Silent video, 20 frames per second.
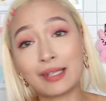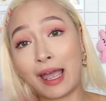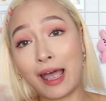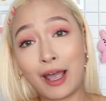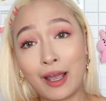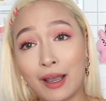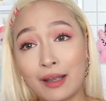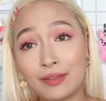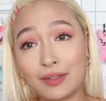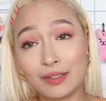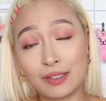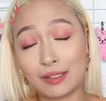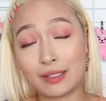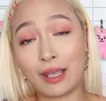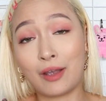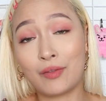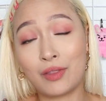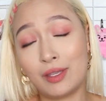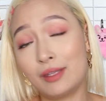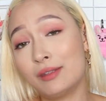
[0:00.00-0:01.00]
how
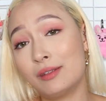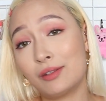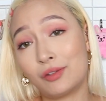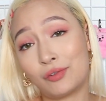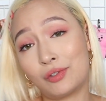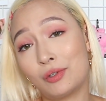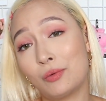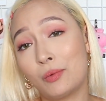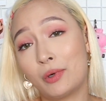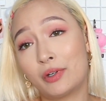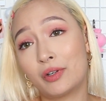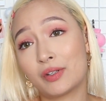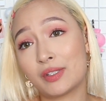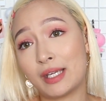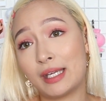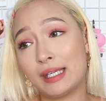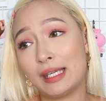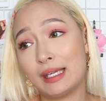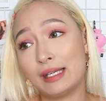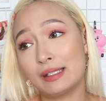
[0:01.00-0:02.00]
the industry works,
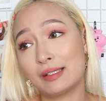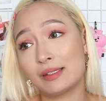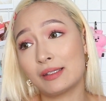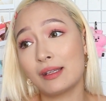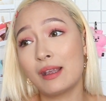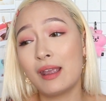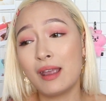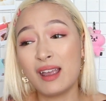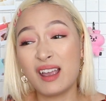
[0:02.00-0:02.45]
I guess.